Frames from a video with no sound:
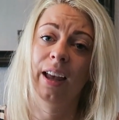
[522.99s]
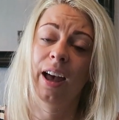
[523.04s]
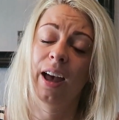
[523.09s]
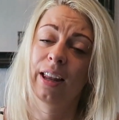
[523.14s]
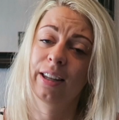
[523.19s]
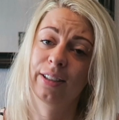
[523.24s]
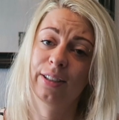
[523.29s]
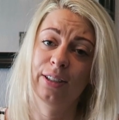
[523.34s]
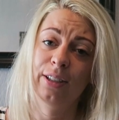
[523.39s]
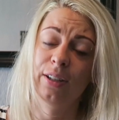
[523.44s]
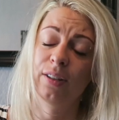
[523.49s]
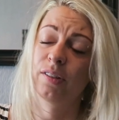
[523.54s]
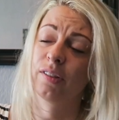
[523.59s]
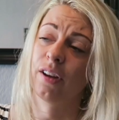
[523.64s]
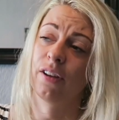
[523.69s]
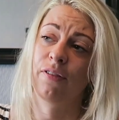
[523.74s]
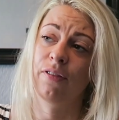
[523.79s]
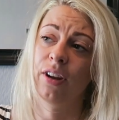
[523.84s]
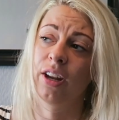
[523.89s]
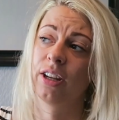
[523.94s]
As soon
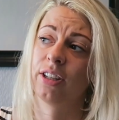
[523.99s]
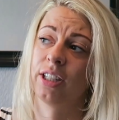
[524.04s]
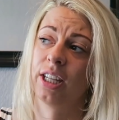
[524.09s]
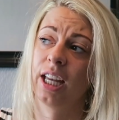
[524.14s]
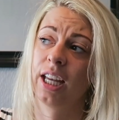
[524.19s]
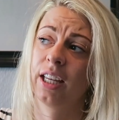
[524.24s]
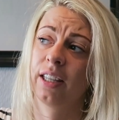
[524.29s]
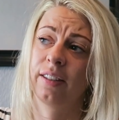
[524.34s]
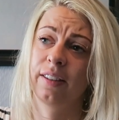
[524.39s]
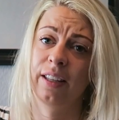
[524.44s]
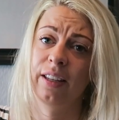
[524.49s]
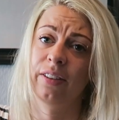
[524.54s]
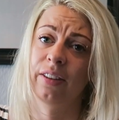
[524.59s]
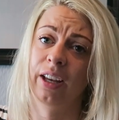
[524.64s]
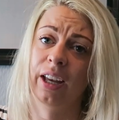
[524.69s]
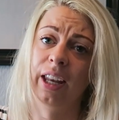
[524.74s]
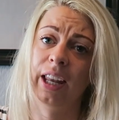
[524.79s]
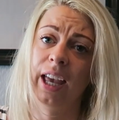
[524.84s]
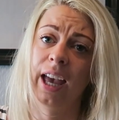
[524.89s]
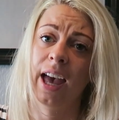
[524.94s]
as I finish this, these
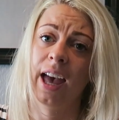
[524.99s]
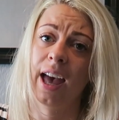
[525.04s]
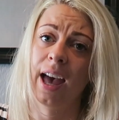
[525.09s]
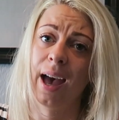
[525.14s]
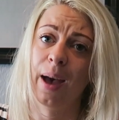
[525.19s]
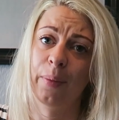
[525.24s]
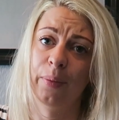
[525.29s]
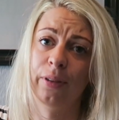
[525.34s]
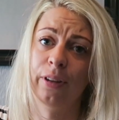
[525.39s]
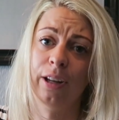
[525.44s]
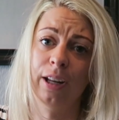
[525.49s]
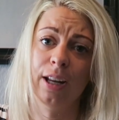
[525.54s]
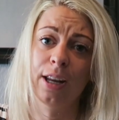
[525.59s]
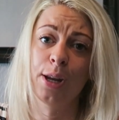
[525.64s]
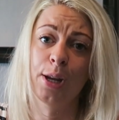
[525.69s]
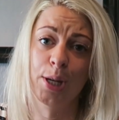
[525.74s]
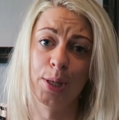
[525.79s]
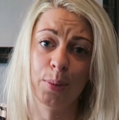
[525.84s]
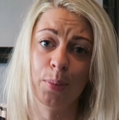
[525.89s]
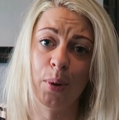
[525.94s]
are going to get
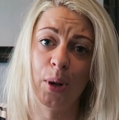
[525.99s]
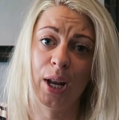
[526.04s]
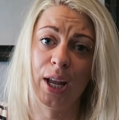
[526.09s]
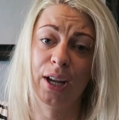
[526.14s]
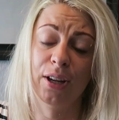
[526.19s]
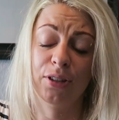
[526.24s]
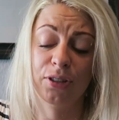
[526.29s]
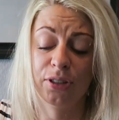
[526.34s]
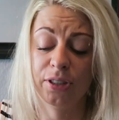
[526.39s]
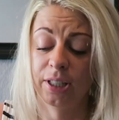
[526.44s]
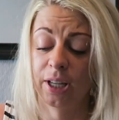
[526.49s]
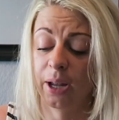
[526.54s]
absolutely demolished.